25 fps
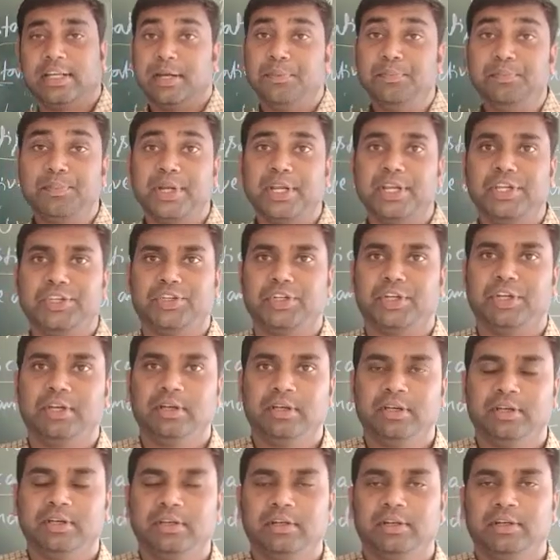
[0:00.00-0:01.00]

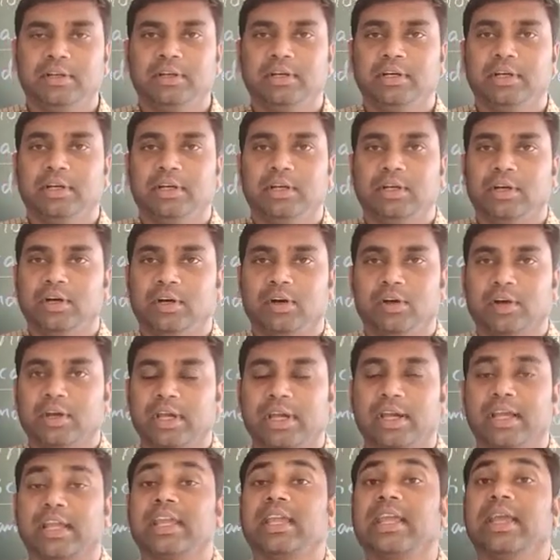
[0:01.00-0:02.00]
temperature,
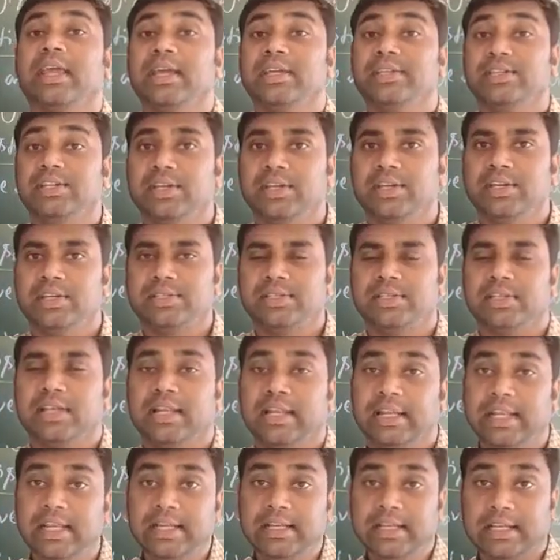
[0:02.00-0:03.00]
okay,
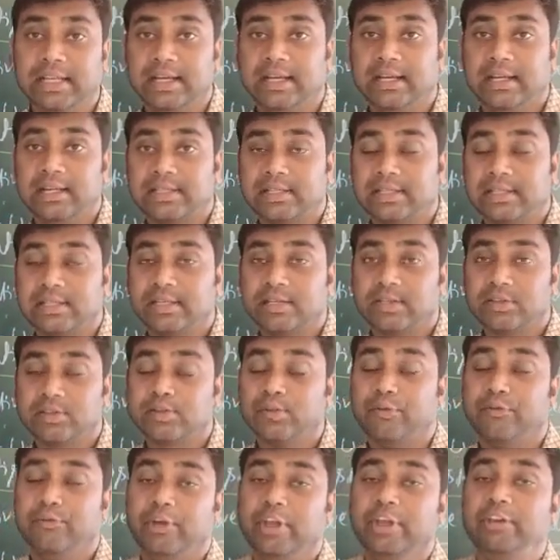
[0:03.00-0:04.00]
kgs, liters.
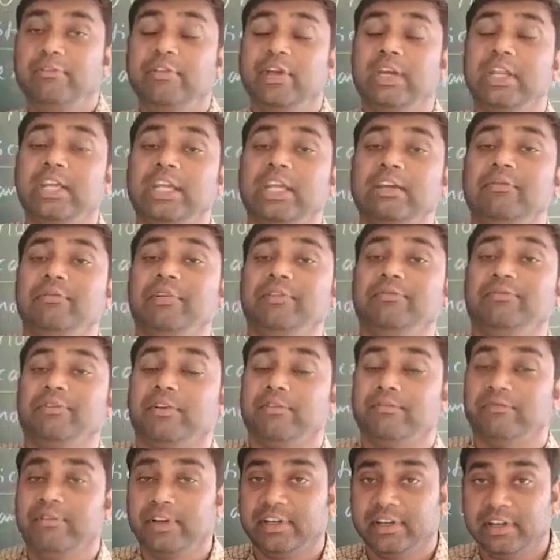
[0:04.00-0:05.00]
So when we are giving
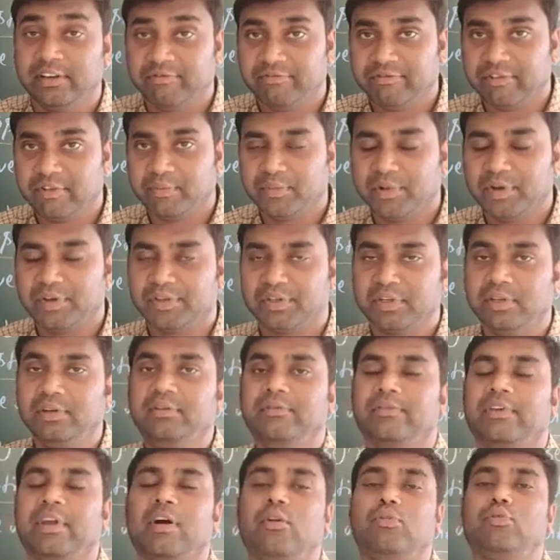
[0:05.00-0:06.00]
perfect
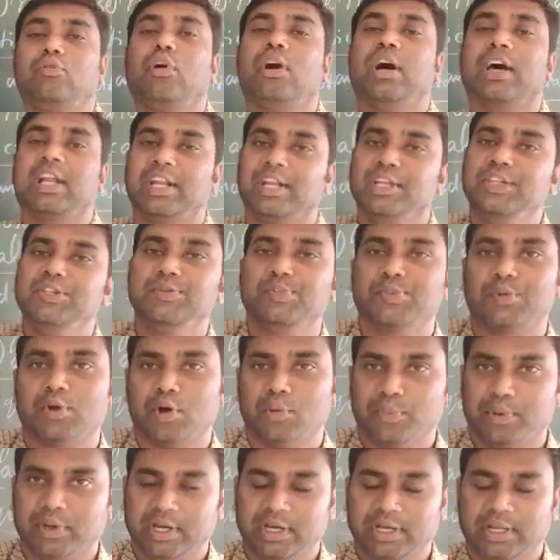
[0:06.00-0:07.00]
information, we have to arrange
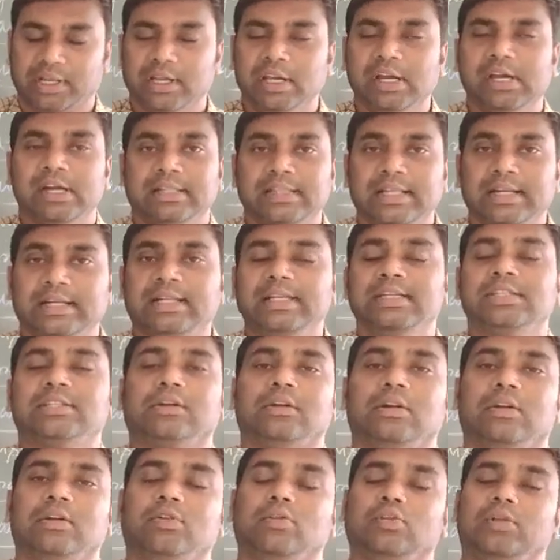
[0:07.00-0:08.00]
properly. That is
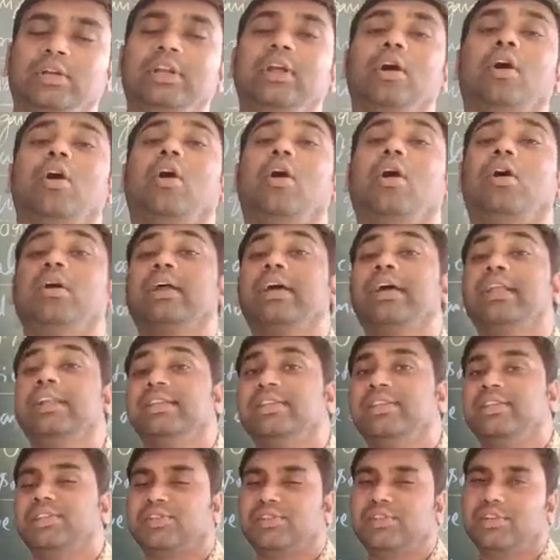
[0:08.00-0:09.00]
called only
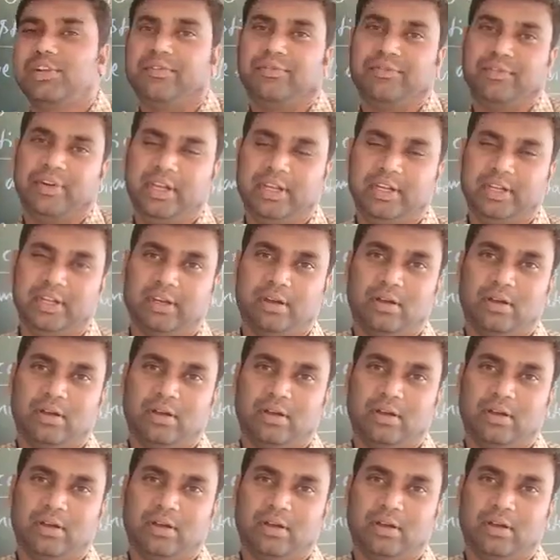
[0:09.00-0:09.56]
organization of